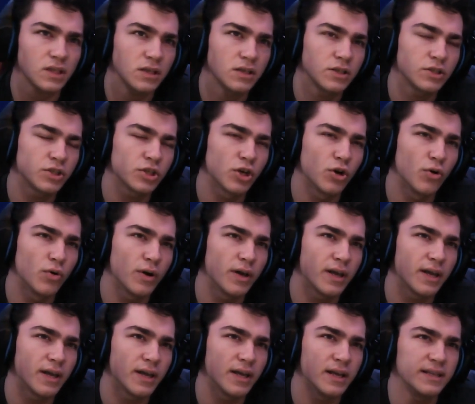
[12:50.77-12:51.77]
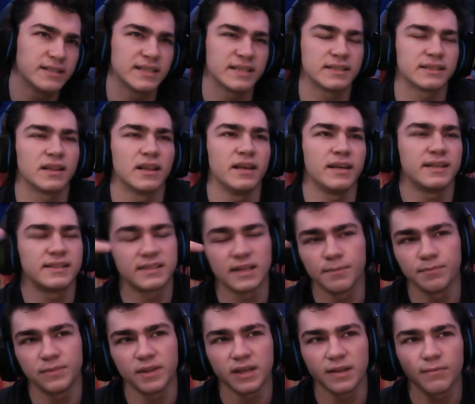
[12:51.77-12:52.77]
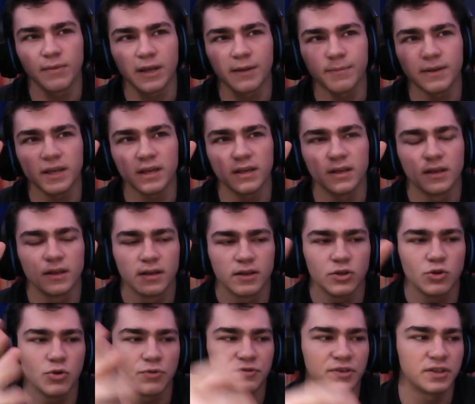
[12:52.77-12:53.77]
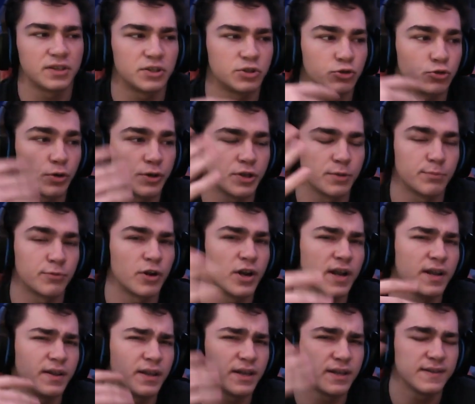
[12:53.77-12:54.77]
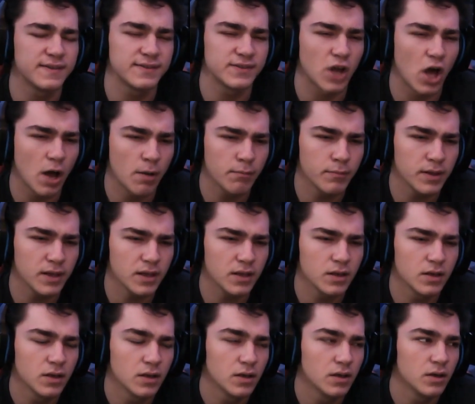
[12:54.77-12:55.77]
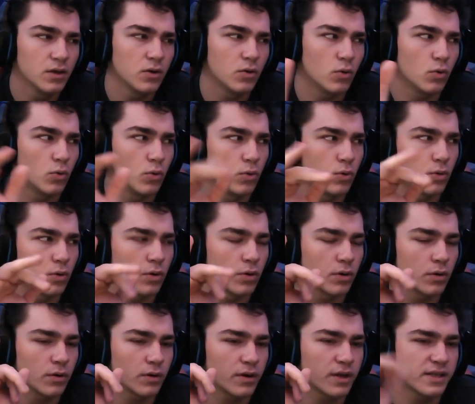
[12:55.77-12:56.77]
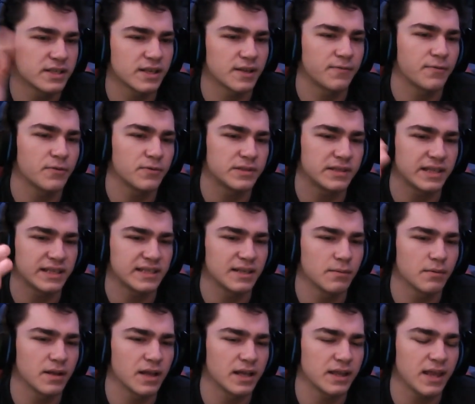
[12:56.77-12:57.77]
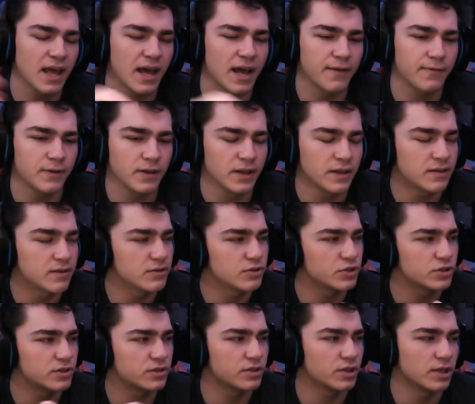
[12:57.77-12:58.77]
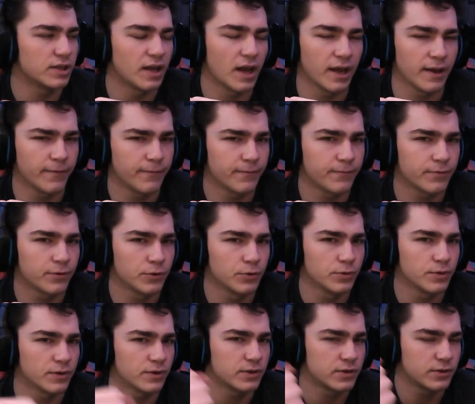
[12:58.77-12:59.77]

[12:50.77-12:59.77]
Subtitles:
So is it like something maybe you have to destroy their brain like a zombie? Or because if it was like something like that, I feel like just the knife through the